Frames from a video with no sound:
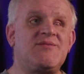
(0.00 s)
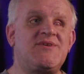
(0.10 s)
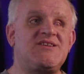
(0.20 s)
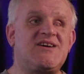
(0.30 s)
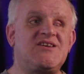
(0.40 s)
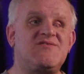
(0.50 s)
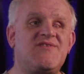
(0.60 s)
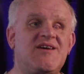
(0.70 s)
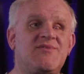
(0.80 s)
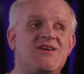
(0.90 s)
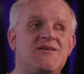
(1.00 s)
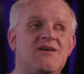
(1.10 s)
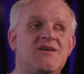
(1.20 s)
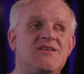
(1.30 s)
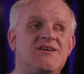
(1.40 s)
my dad's family,
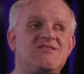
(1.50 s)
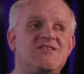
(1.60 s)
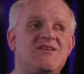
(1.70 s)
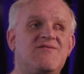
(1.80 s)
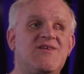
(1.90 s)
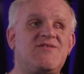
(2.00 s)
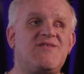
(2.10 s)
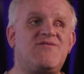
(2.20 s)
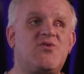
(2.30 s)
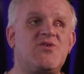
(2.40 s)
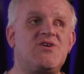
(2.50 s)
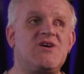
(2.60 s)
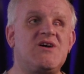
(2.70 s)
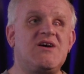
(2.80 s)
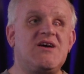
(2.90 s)
in 1954,
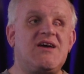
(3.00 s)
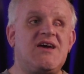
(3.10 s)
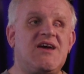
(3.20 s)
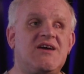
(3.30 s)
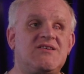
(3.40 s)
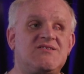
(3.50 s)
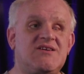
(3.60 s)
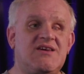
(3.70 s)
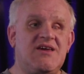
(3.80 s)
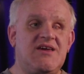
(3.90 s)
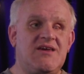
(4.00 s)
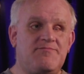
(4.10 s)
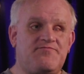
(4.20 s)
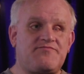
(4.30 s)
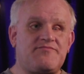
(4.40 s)
and he